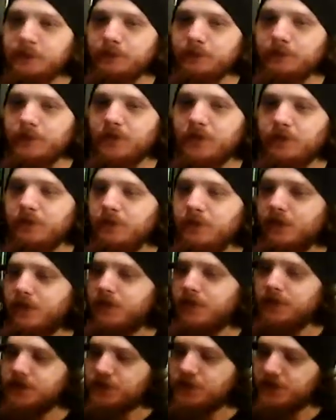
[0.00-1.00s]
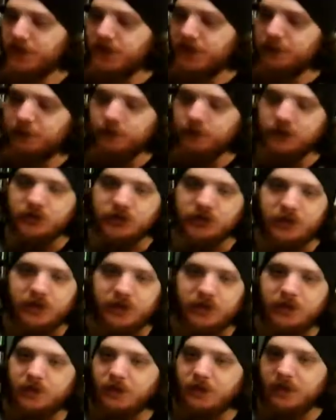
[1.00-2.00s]
But the CD portion,
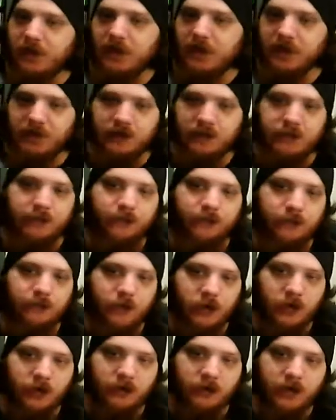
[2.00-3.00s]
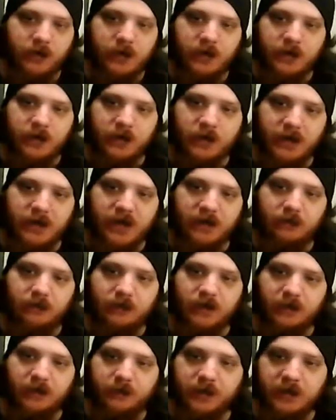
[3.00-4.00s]
I can confirm now
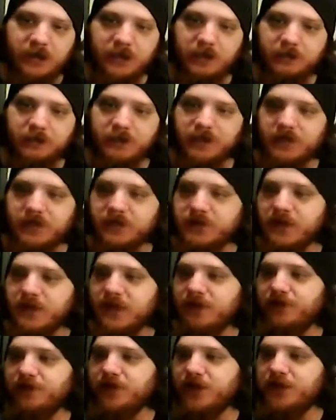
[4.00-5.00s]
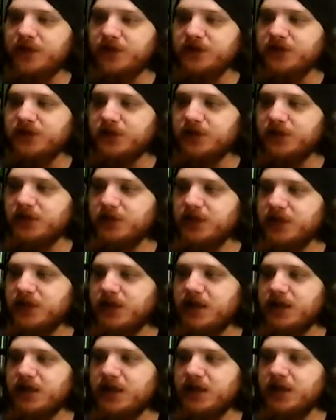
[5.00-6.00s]
will be, because I have these.
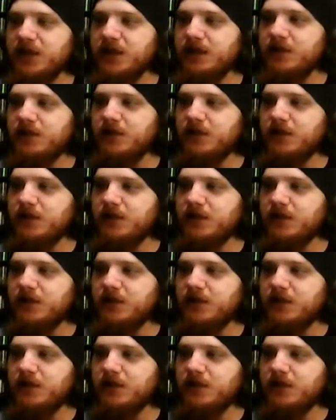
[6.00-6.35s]
And